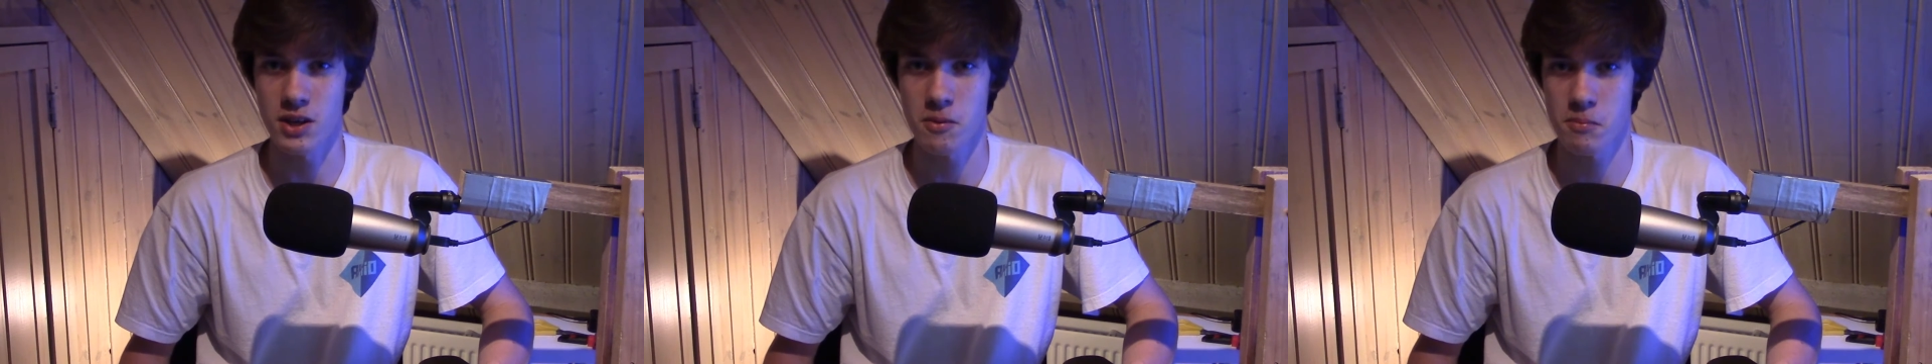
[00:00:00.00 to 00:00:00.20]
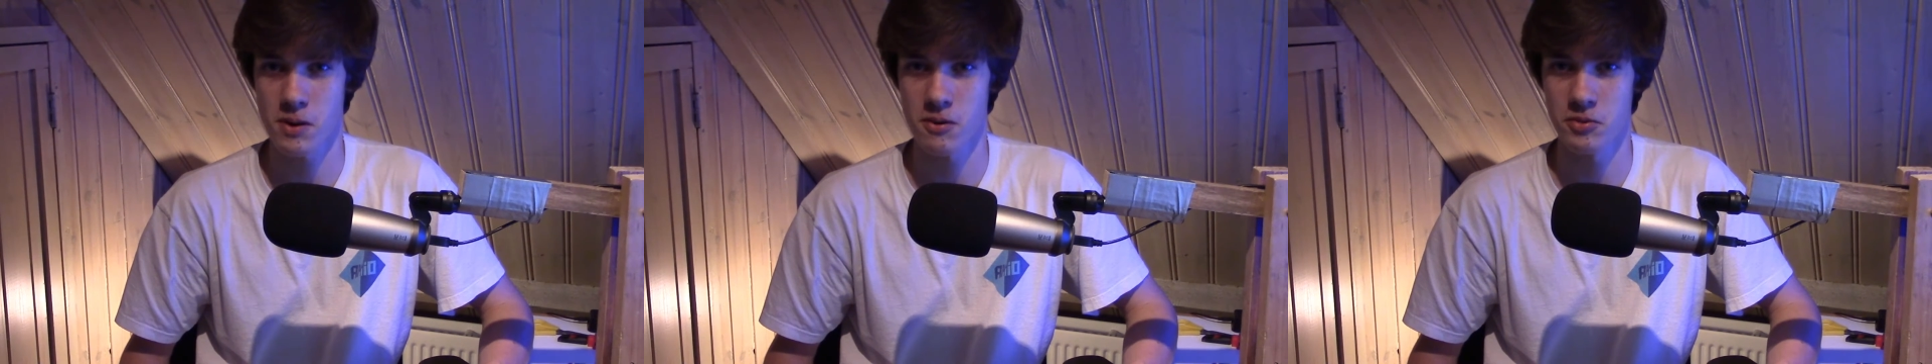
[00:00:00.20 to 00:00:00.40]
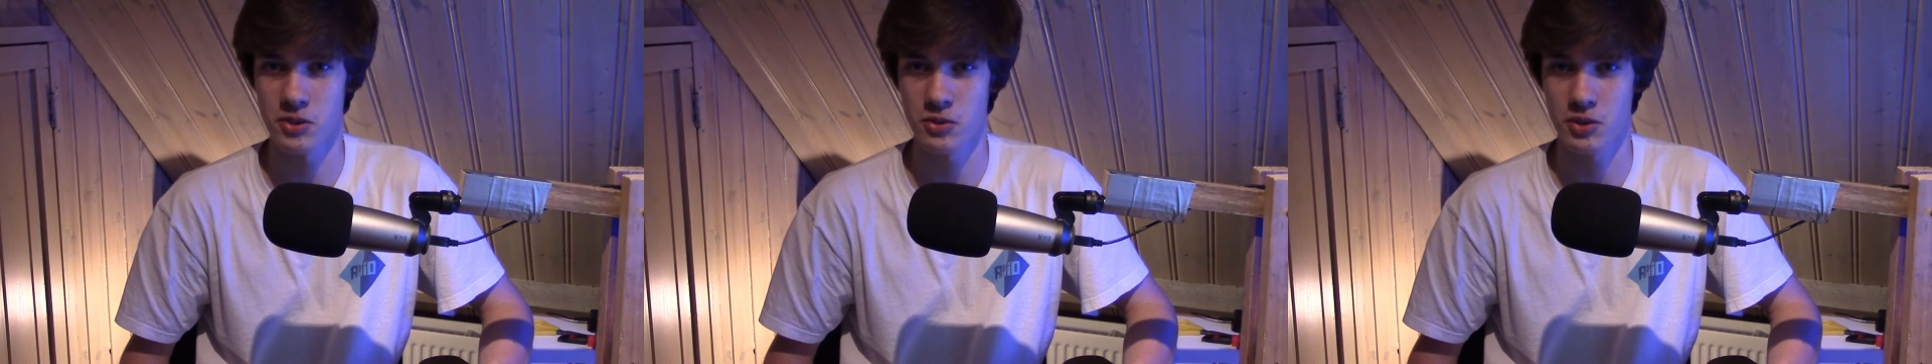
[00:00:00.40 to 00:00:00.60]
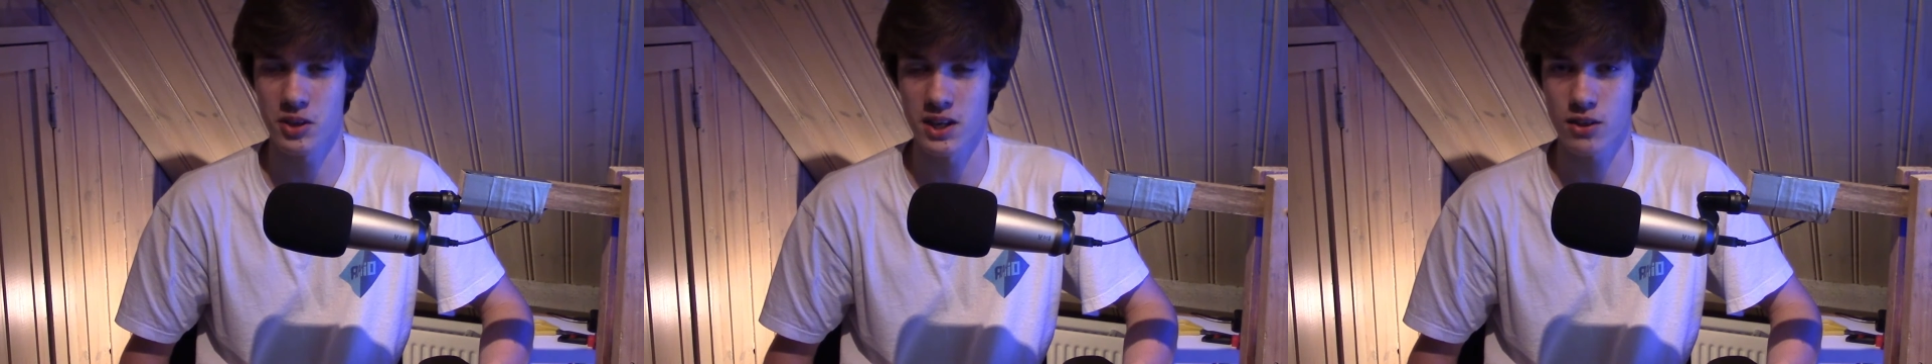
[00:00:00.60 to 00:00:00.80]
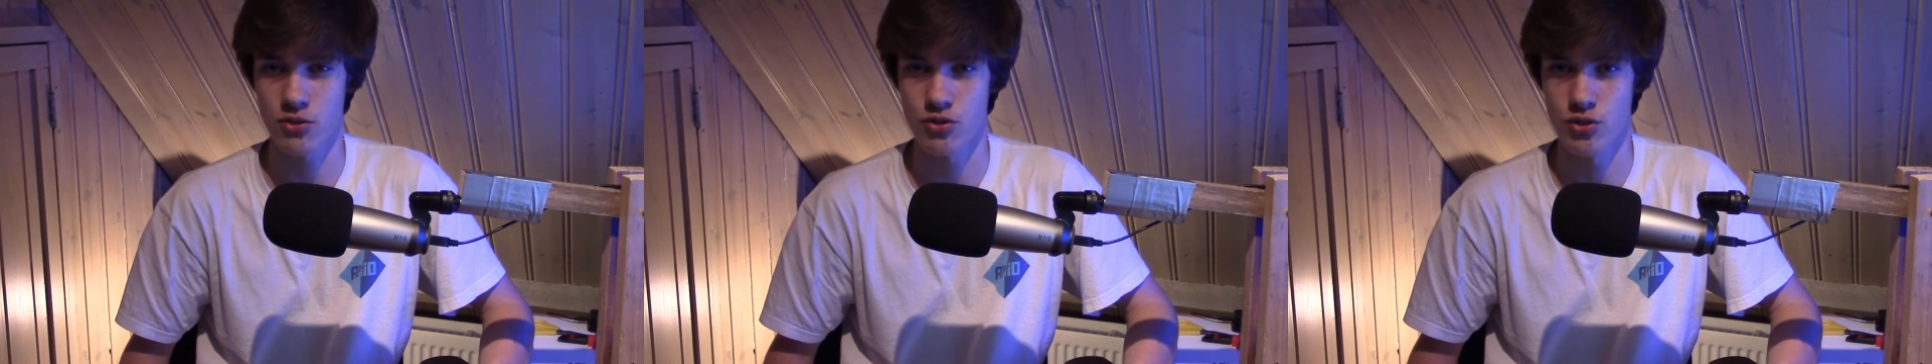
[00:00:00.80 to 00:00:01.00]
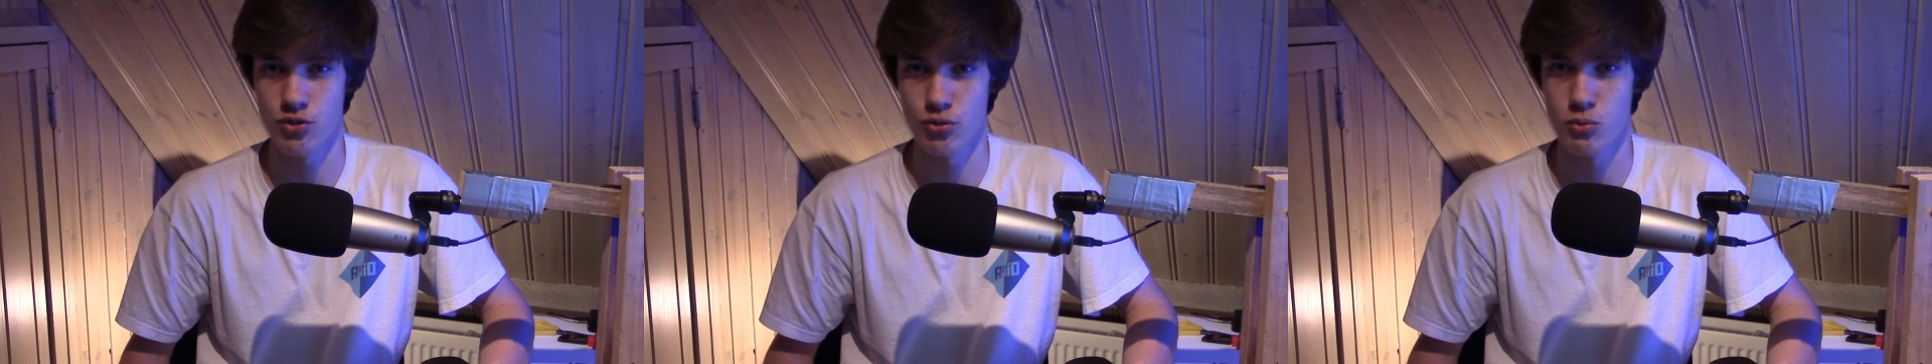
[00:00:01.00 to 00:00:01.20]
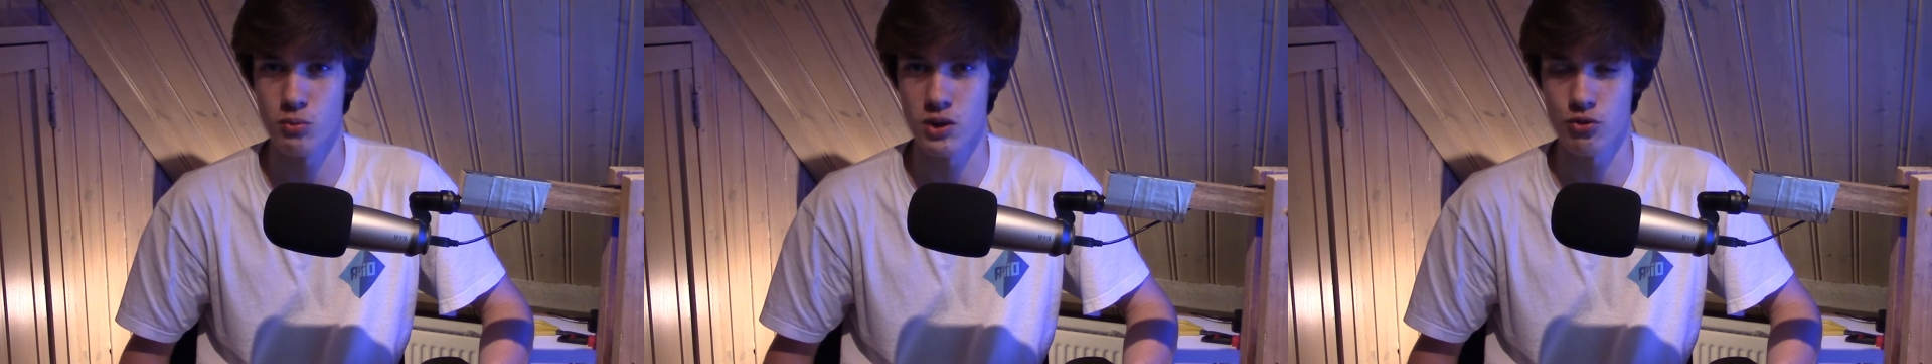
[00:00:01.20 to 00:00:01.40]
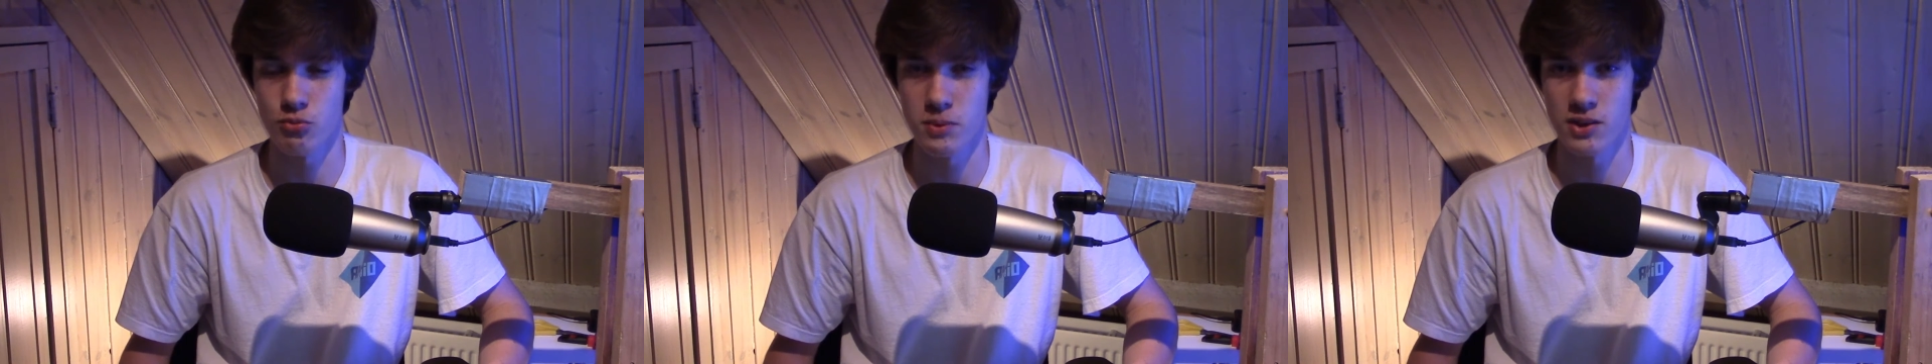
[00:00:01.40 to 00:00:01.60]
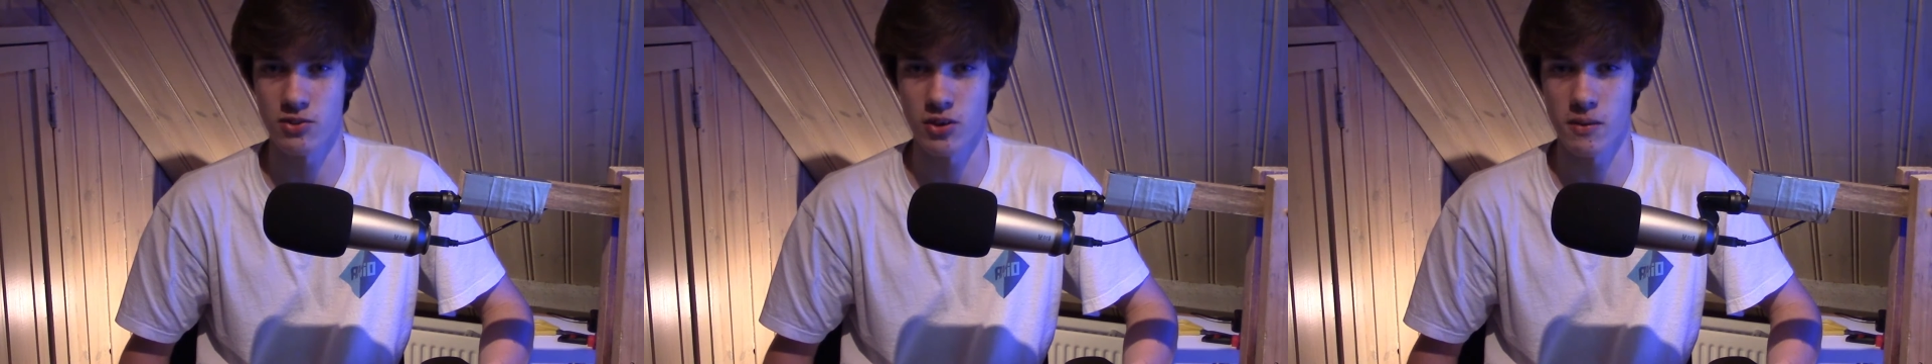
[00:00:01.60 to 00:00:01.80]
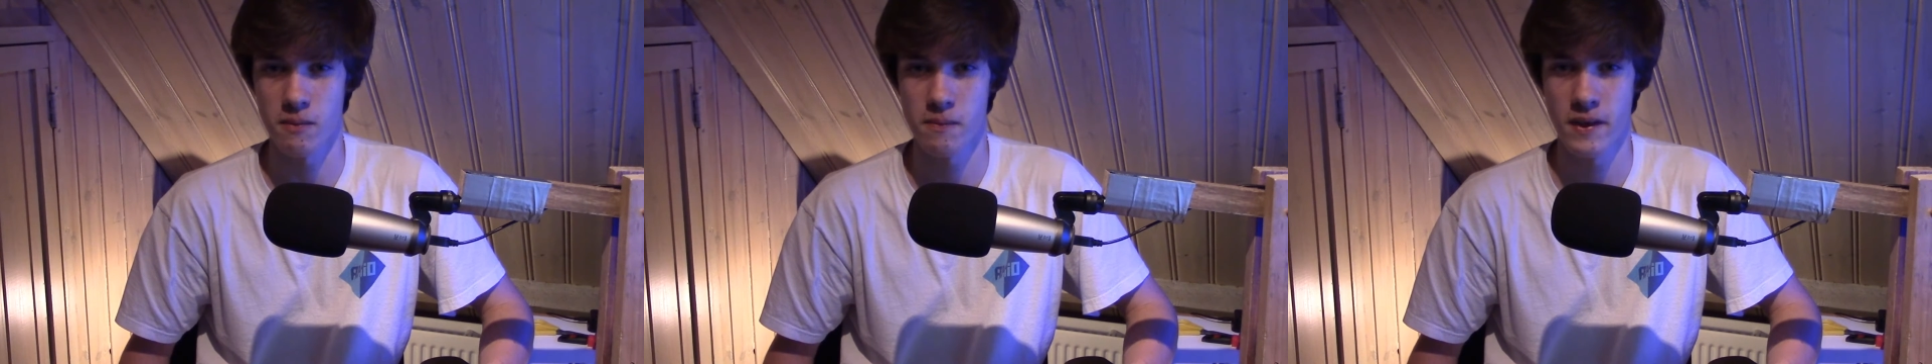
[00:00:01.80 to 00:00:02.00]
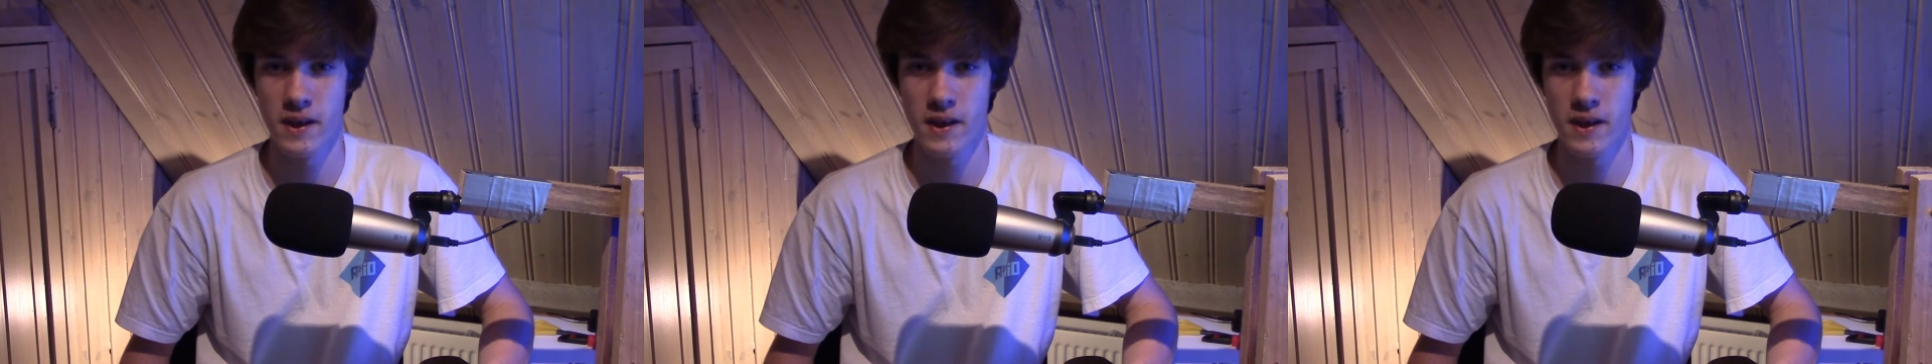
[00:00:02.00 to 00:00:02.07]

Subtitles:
a parallel connection is always better.